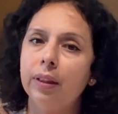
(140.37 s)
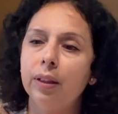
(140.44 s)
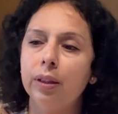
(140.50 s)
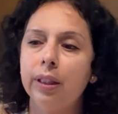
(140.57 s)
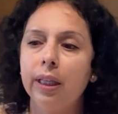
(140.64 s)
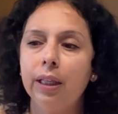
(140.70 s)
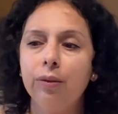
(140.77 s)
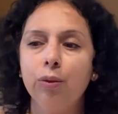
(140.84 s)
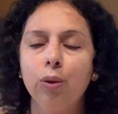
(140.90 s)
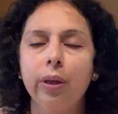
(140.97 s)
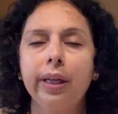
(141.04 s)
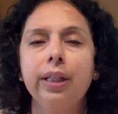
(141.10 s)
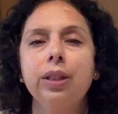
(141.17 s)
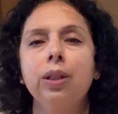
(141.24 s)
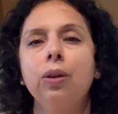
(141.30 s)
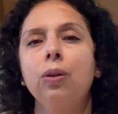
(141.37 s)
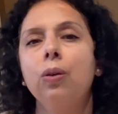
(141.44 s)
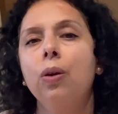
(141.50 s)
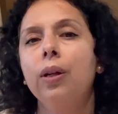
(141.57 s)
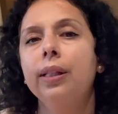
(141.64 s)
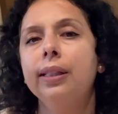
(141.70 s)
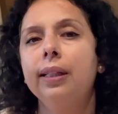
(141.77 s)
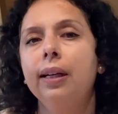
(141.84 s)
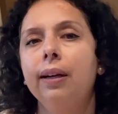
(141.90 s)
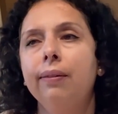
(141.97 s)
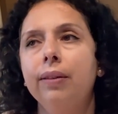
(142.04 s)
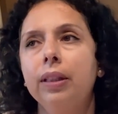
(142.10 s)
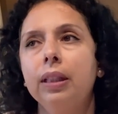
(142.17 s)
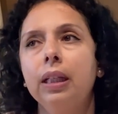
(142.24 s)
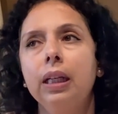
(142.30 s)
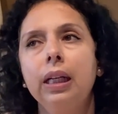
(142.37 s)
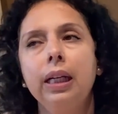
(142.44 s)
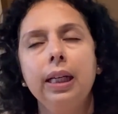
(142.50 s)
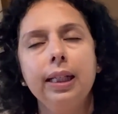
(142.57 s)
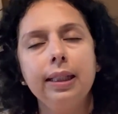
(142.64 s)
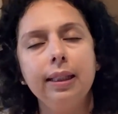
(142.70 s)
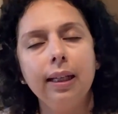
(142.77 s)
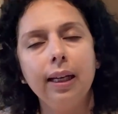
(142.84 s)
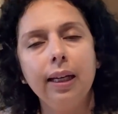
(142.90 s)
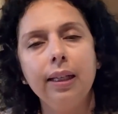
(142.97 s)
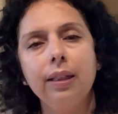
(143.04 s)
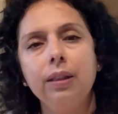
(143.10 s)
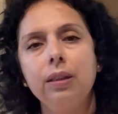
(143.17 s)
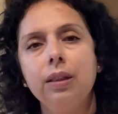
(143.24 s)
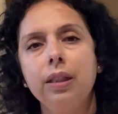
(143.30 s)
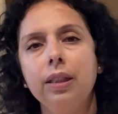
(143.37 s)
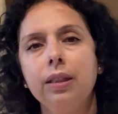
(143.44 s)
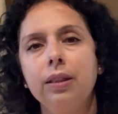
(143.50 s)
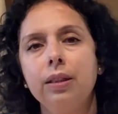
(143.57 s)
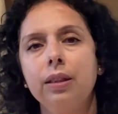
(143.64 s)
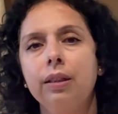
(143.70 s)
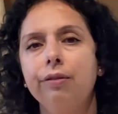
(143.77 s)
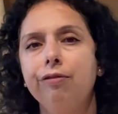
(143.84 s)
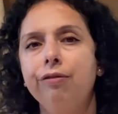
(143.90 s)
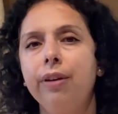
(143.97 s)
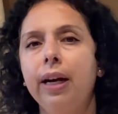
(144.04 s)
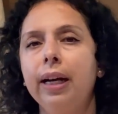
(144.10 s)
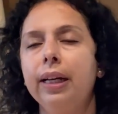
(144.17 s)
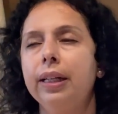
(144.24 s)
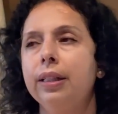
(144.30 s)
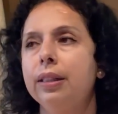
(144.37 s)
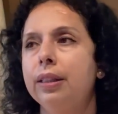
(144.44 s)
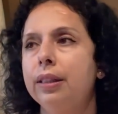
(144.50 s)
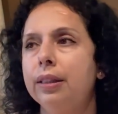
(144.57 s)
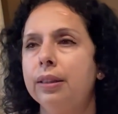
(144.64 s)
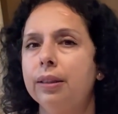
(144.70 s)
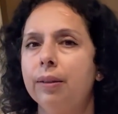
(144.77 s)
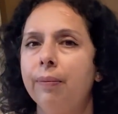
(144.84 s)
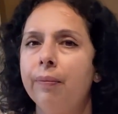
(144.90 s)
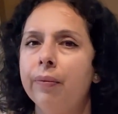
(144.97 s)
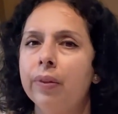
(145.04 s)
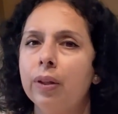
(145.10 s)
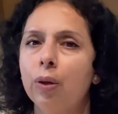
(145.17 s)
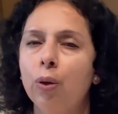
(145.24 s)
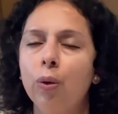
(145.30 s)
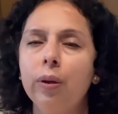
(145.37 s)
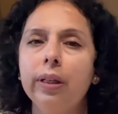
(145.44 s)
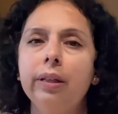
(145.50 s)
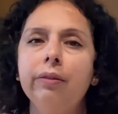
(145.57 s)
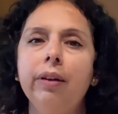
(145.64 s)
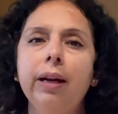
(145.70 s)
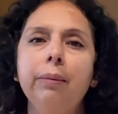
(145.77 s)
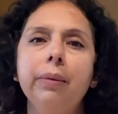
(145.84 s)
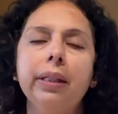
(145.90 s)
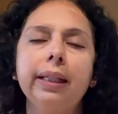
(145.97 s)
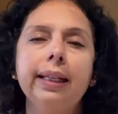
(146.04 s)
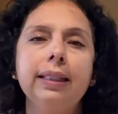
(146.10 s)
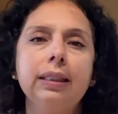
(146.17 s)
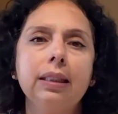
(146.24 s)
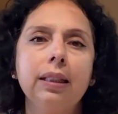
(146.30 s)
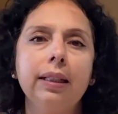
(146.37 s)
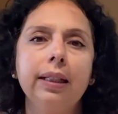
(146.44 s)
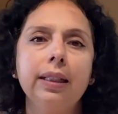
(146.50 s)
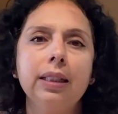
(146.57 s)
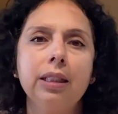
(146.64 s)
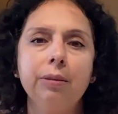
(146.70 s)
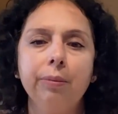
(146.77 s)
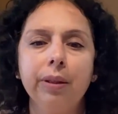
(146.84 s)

the invocation, or call the Havan, the energies, the fire, the whole environment gets cleansed.